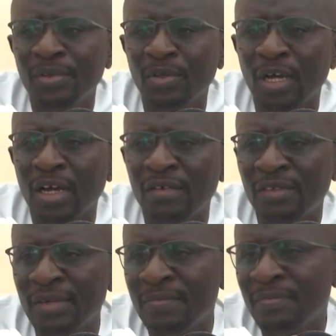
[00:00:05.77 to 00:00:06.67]
You have
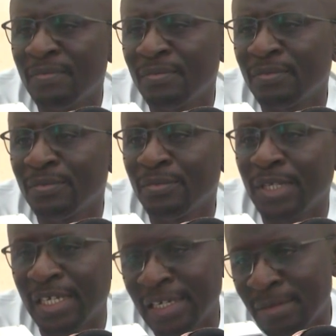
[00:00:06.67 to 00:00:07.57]

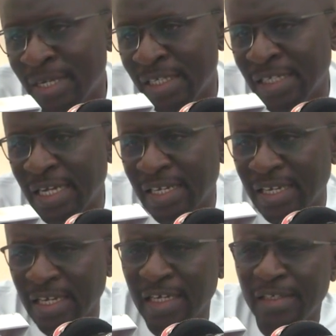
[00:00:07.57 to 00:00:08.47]
Ida Marita
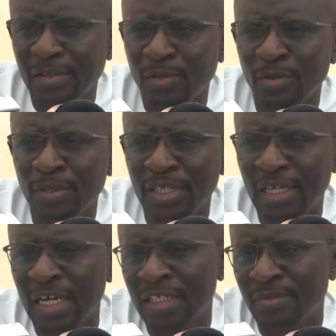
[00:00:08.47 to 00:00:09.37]
Eke, who
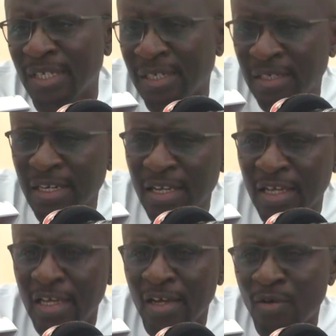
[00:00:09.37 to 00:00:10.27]
has been
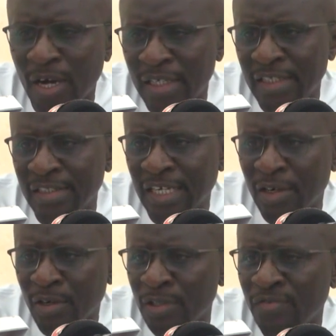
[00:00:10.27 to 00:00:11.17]
quite a
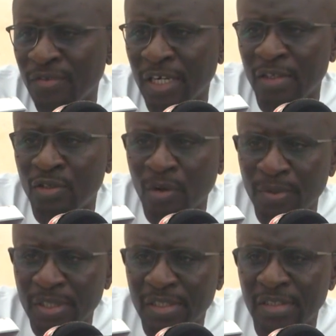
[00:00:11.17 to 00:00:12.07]
generous
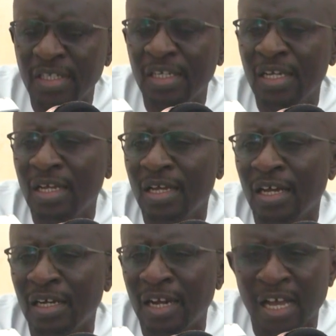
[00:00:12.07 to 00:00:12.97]
philanthropist
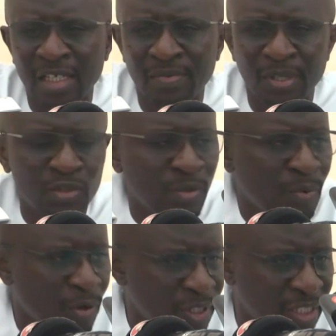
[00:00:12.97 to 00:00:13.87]
and has been
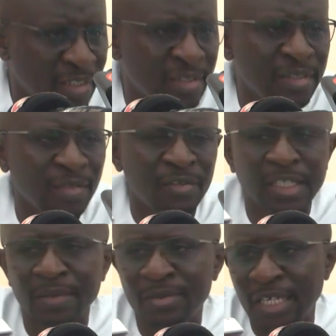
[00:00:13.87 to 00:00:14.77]
supporting the
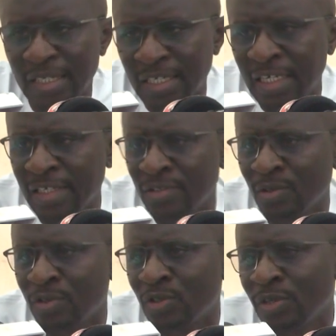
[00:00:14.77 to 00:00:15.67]
Victim Center, is
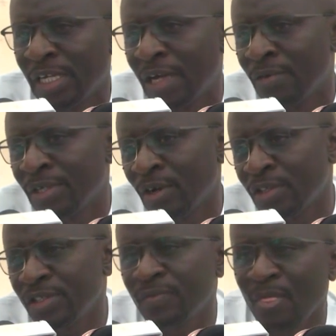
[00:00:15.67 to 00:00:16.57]
also here with
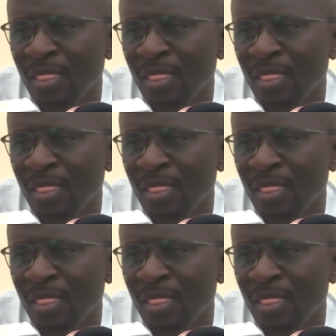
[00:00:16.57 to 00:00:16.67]
us.